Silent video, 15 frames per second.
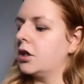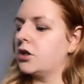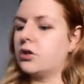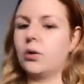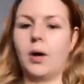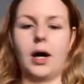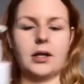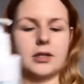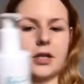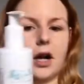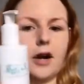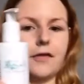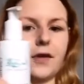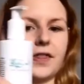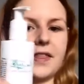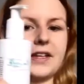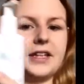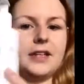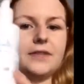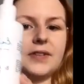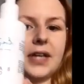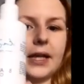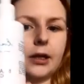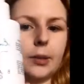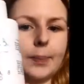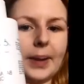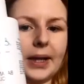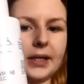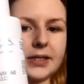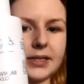So I'll start off with the Eve Taylor
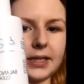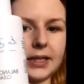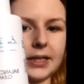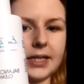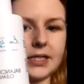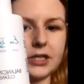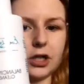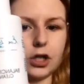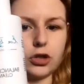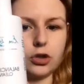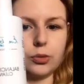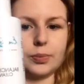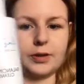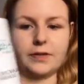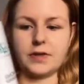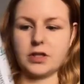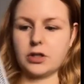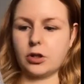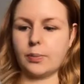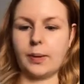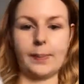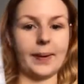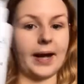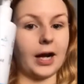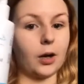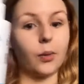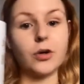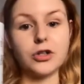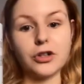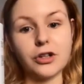Balancing Cleanser. I do believe this could be
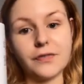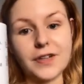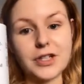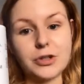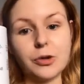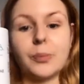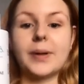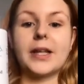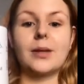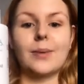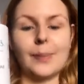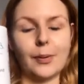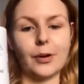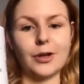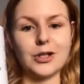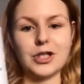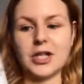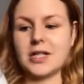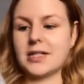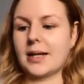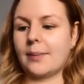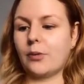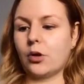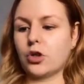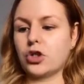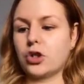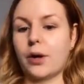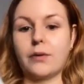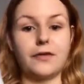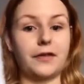backwards on the video, by the way, apologies. I'm not
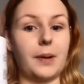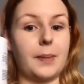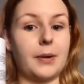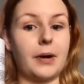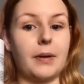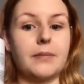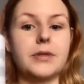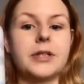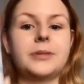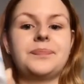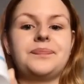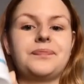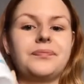sure how to flip it around.